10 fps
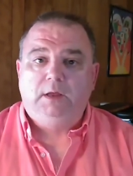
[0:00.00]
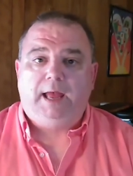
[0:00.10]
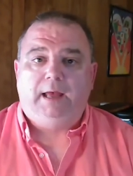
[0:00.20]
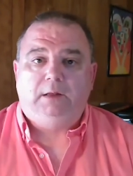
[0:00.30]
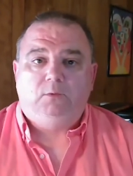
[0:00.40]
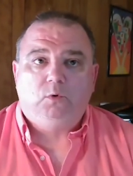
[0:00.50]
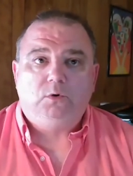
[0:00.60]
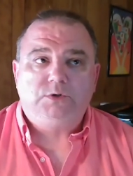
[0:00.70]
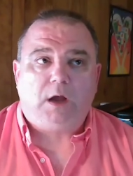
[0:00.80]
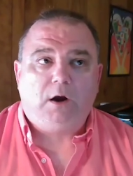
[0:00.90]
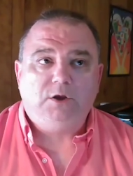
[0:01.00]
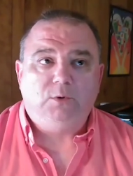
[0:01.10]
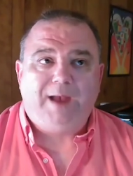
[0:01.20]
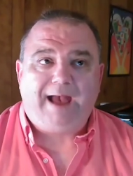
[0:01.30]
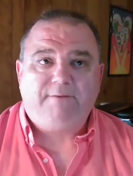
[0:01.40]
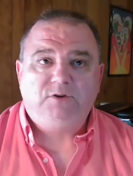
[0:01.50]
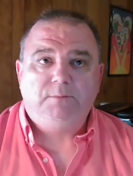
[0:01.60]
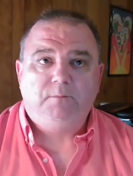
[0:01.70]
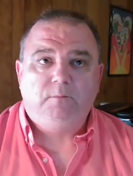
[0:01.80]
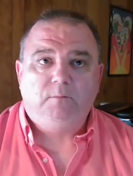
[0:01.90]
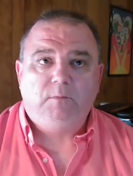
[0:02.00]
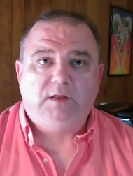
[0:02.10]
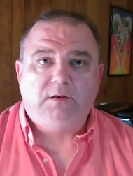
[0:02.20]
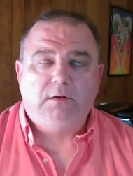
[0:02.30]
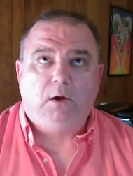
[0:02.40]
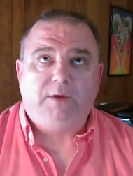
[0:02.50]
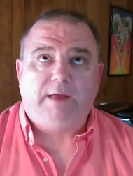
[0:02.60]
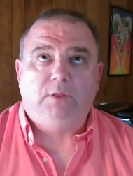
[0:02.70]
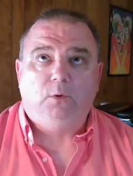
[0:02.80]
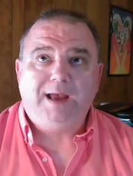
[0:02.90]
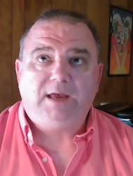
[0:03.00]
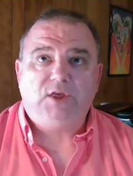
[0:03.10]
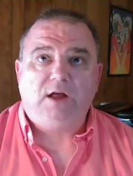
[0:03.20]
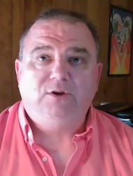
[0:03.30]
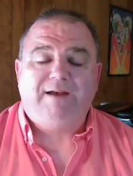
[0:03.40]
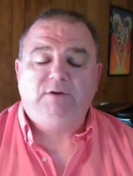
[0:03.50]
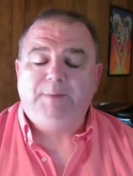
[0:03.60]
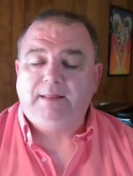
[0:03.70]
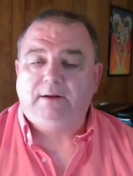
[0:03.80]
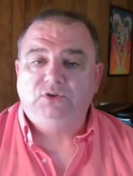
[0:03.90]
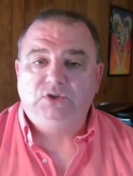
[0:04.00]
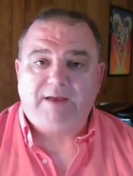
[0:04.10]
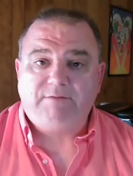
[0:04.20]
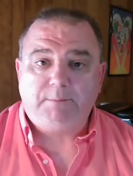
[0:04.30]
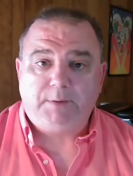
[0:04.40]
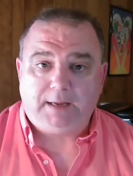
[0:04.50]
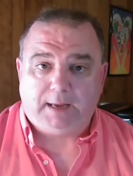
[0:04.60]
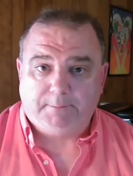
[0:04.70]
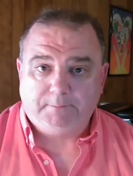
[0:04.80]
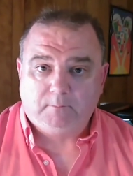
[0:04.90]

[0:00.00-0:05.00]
and rules are you have to the okay for the wakeathon you have to be there at 7 p.m.